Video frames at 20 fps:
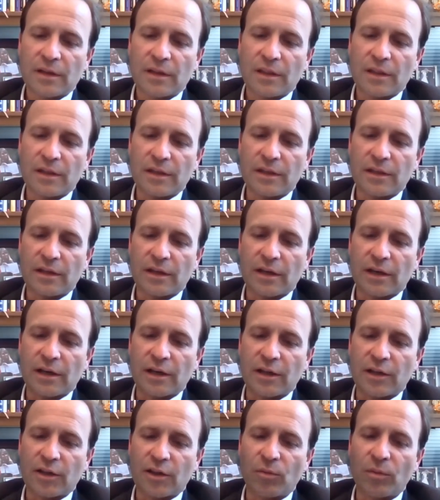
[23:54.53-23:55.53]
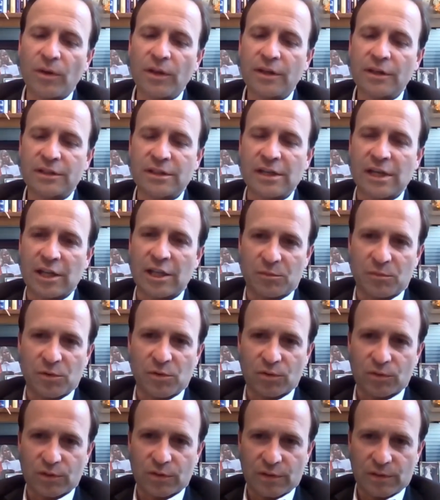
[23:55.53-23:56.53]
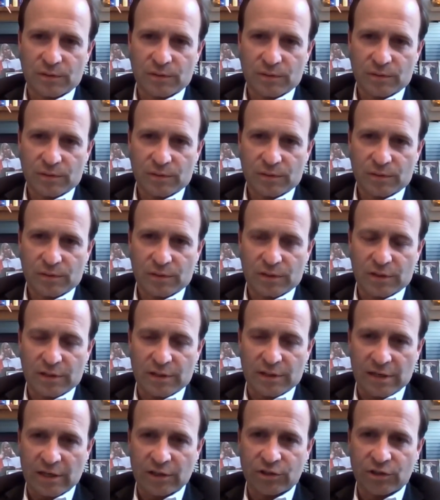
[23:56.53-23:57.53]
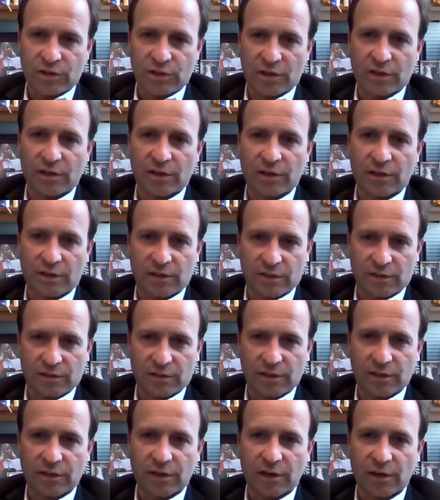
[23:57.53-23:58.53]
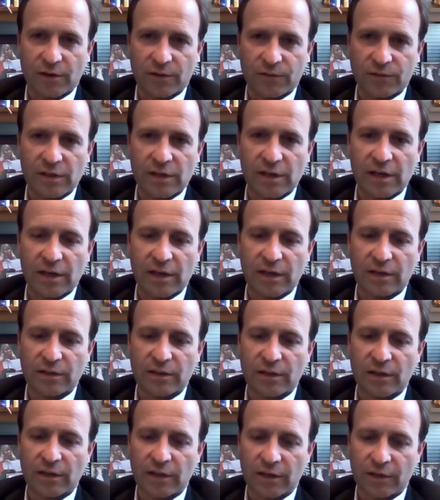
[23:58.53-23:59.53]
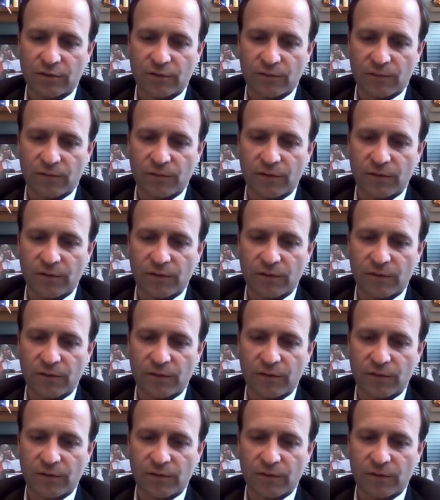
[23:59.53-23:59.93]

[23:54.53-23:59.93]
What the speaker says: The one that's gotten the most attention is the tariffs on electric